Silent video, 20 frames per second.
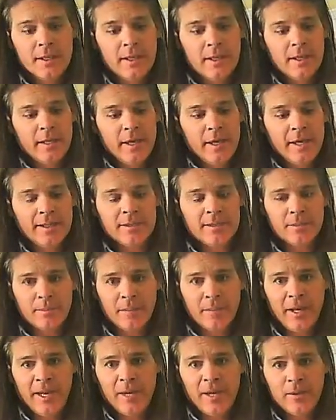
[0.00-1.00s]
as a
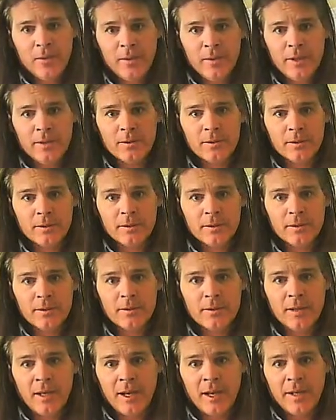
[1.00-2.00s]
plant wilts, a
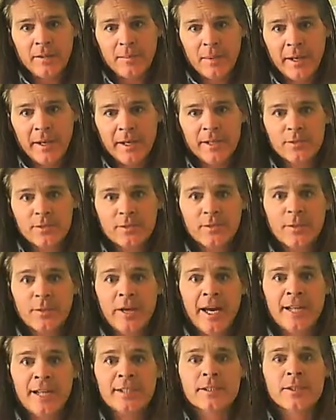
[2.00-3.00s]
lot of plants will
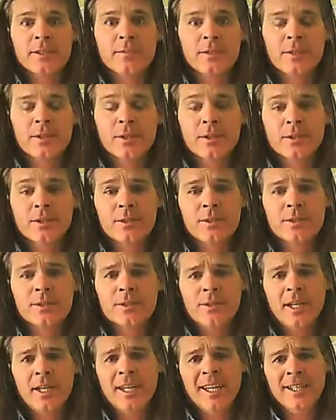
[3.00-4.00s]
actually produce
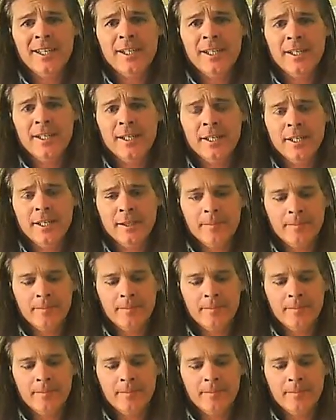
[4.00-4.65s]
cyanide in it.